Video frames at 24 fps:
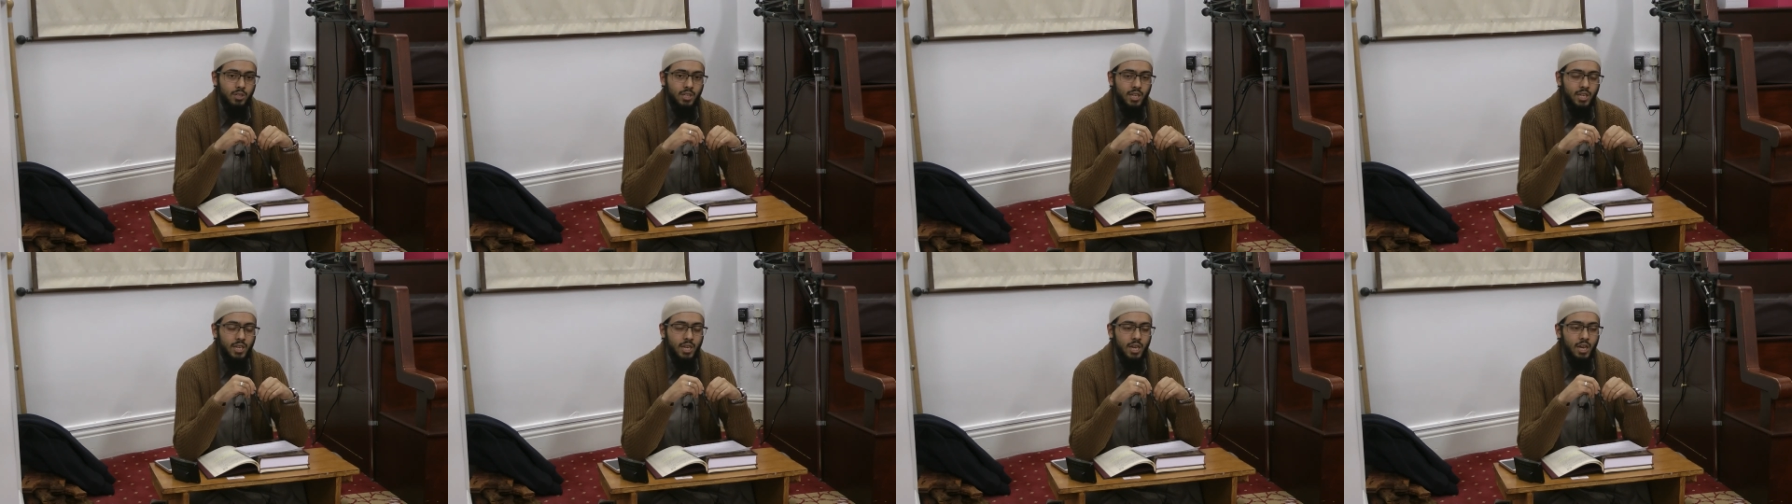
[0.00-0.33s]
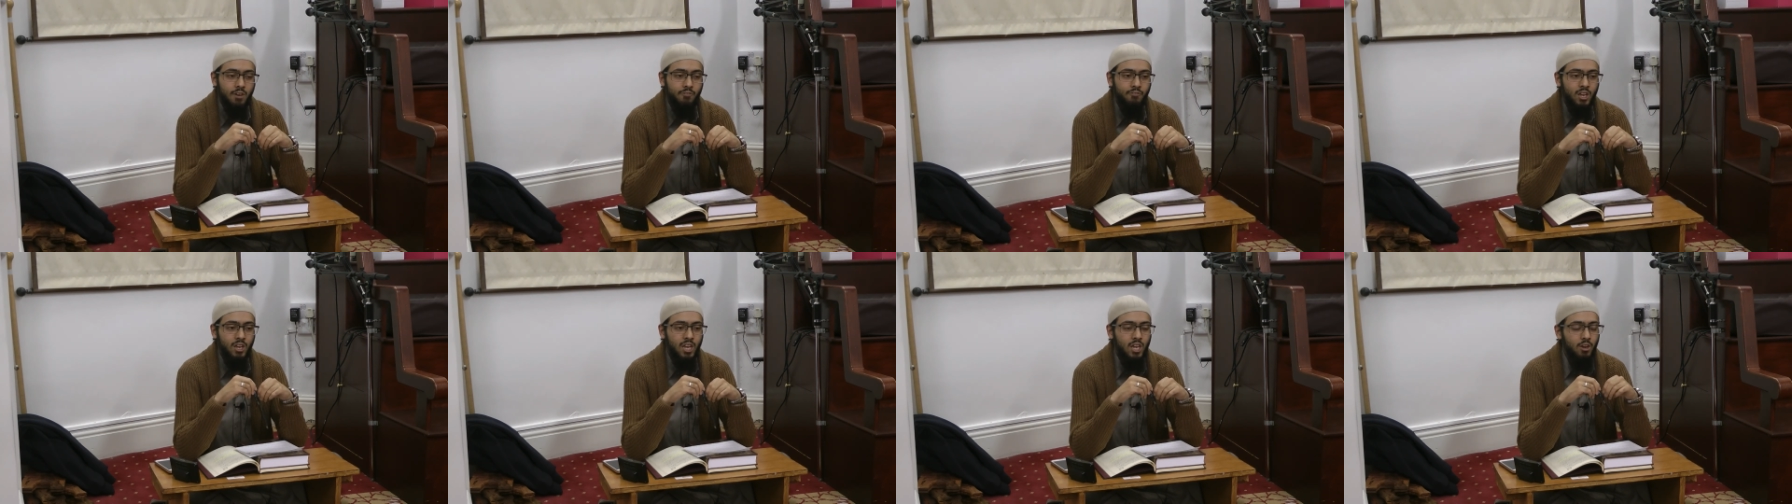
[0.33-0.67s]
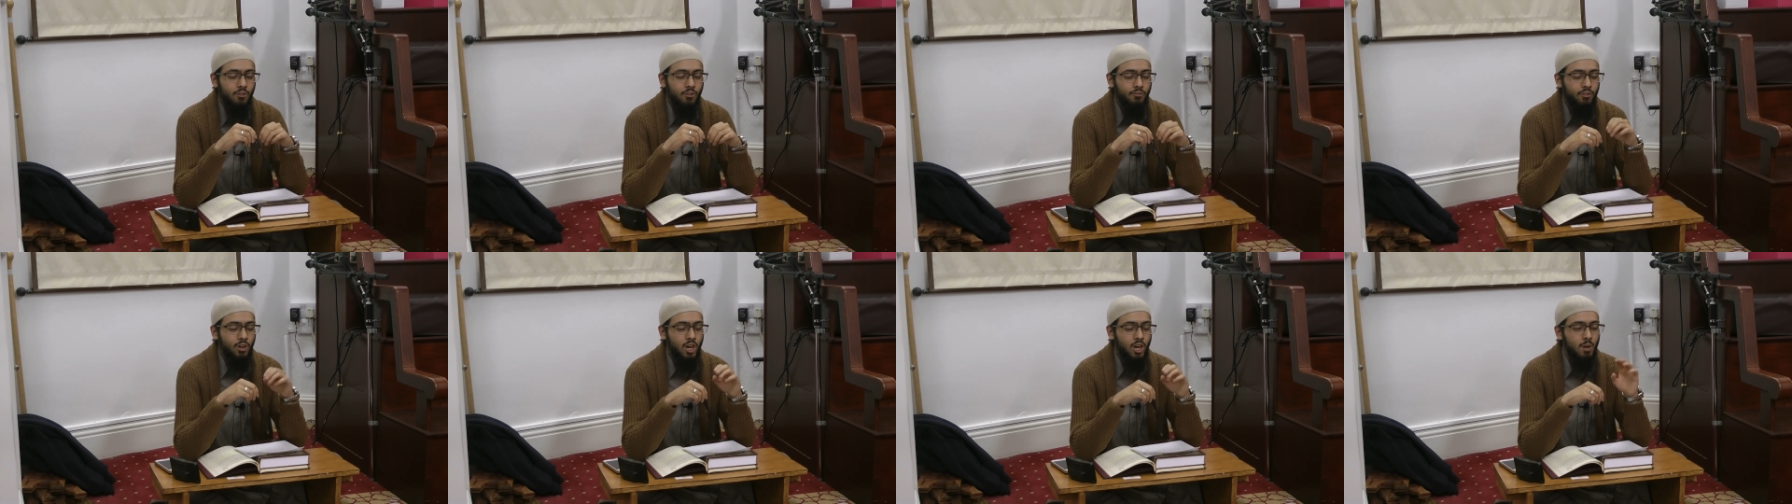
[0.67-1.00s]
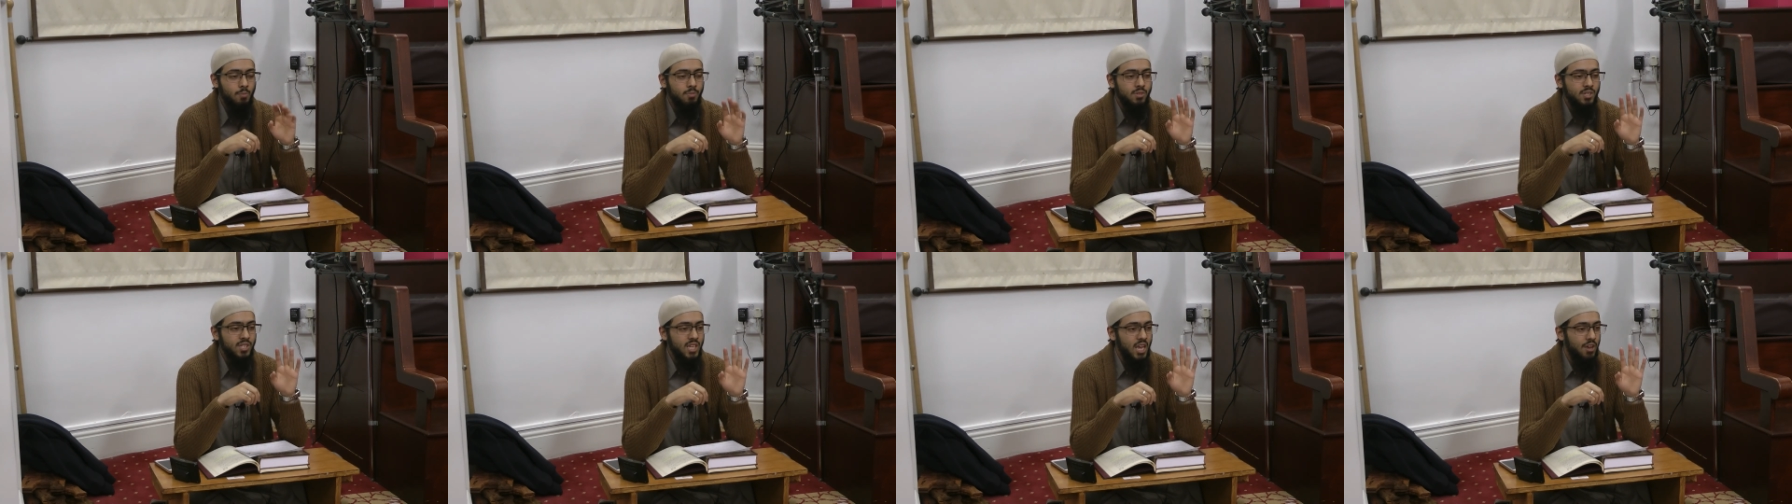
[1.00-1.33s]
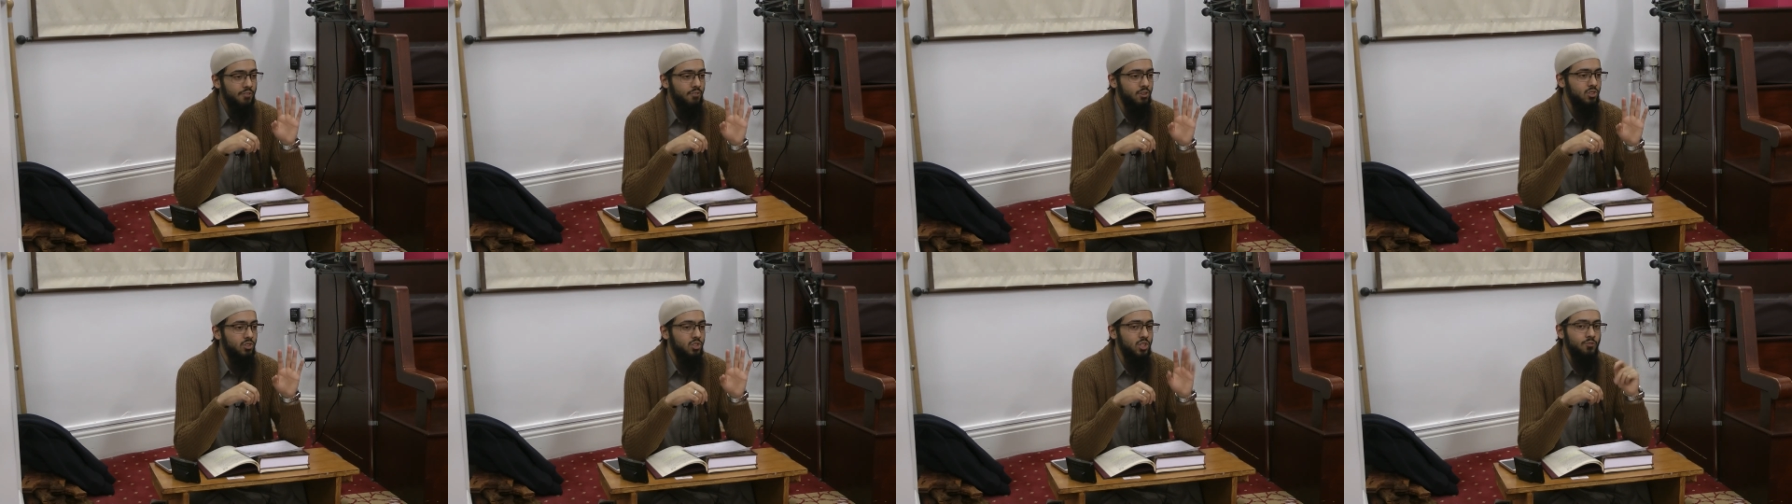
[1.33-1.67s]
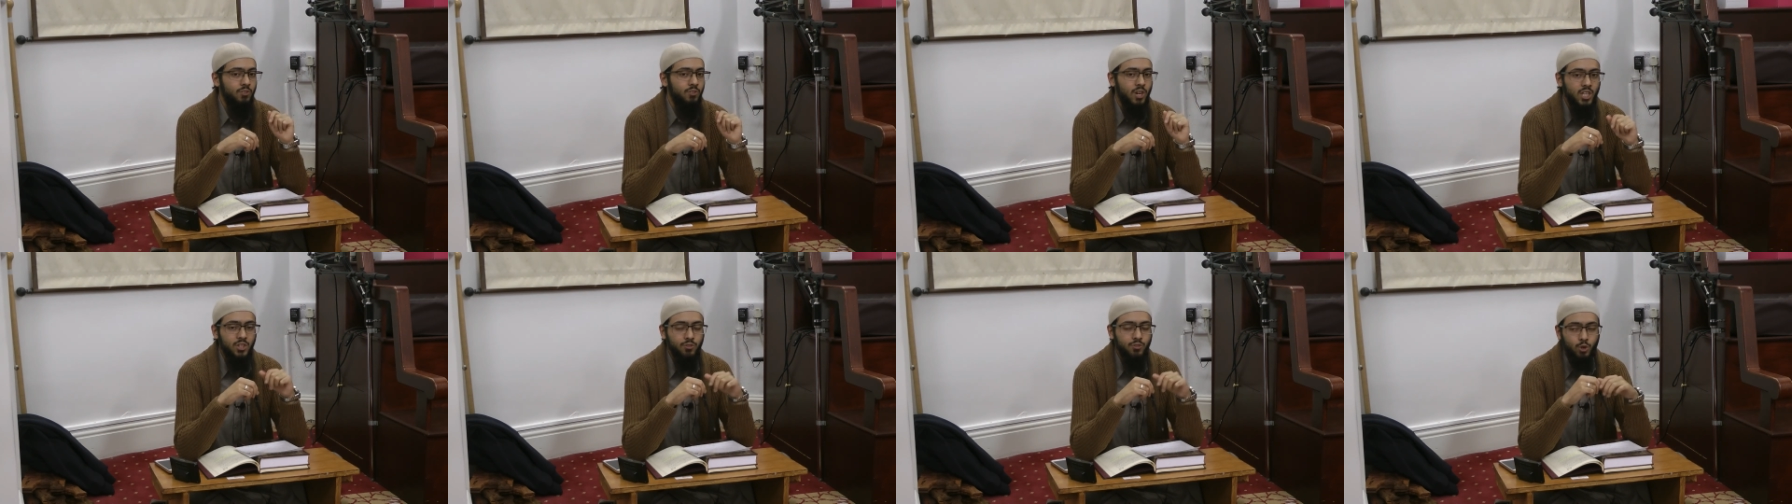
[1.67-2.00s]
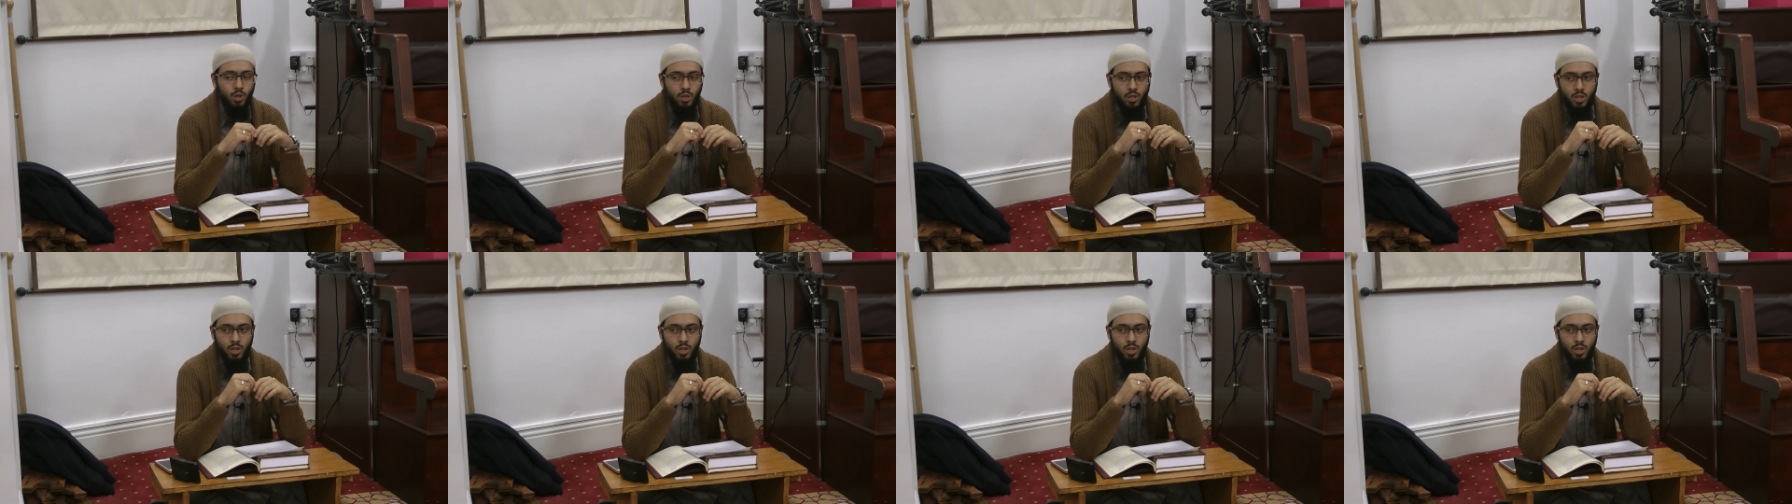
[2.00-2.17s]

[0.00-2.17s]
they affirm seven sifat for